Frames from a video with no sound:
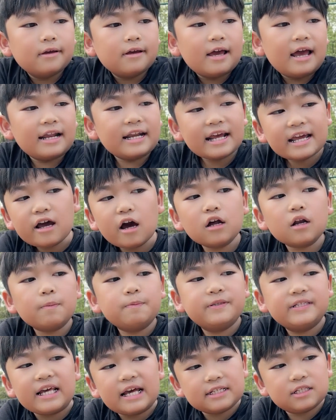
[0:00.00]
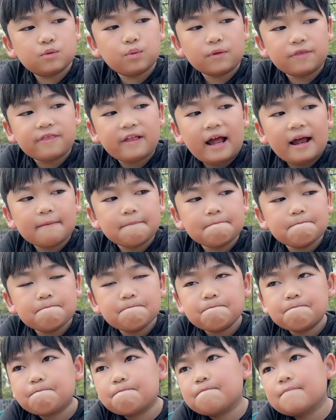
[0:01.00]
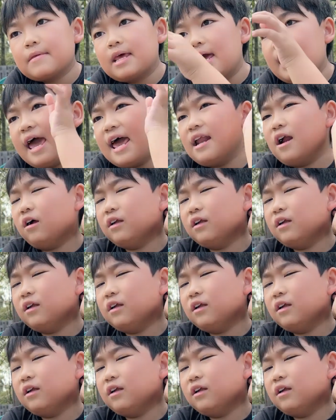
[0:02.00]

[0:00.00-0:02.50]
And I got obsessed with that. And